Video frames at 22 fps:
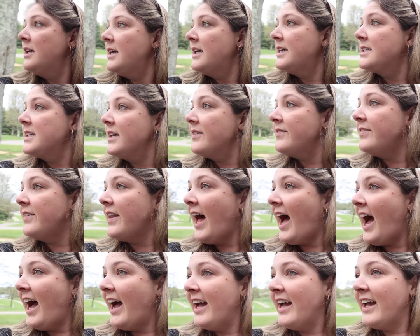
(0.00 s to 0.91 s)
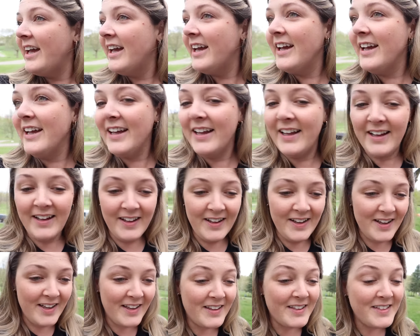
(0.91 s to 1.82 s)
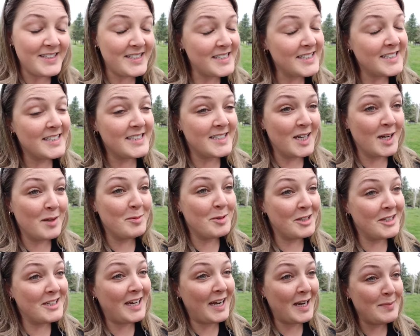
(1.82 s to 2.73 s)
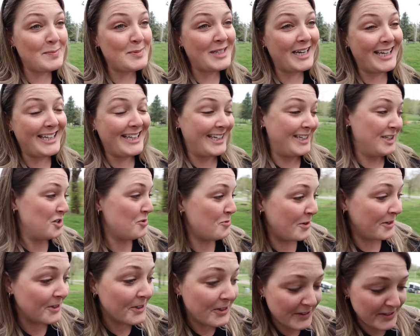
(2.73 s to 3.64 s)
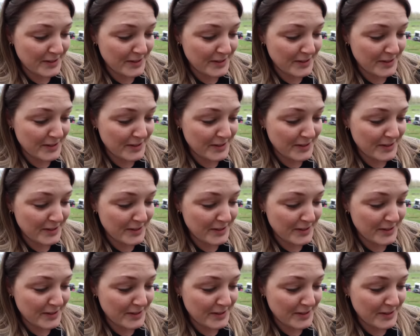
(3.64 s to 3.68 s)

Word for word: is it flat? This is a damn good campsite then. No wonder